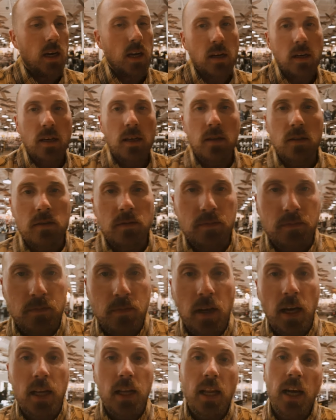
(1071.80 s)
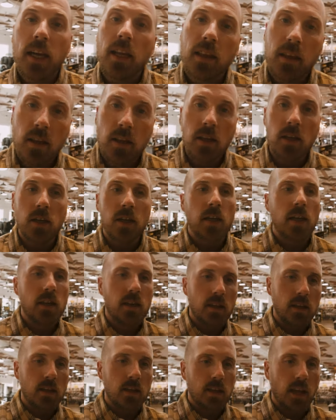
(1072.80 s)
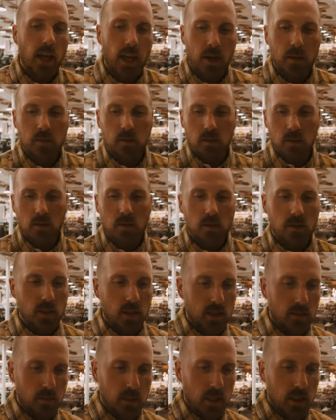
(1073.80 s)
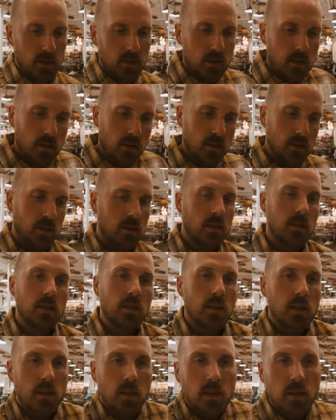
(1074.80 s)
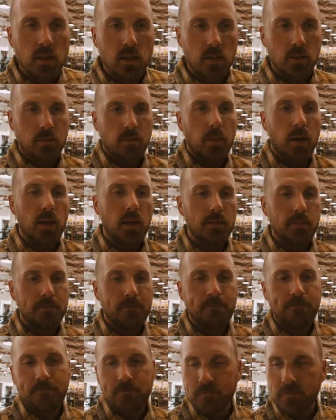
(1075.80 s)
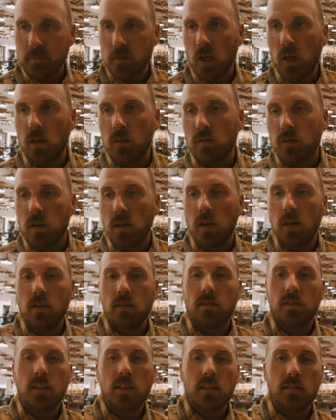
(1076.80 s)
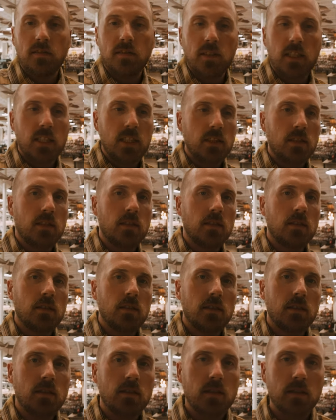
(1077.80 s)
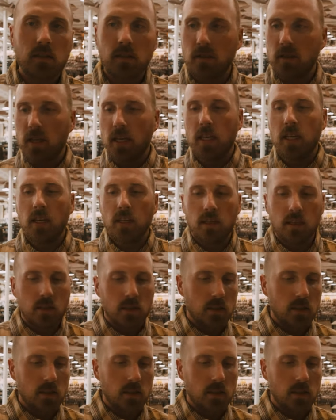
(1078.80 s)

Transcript: I don't know. I like the look absolutely the best. But overall, fit and finish, it's just okay.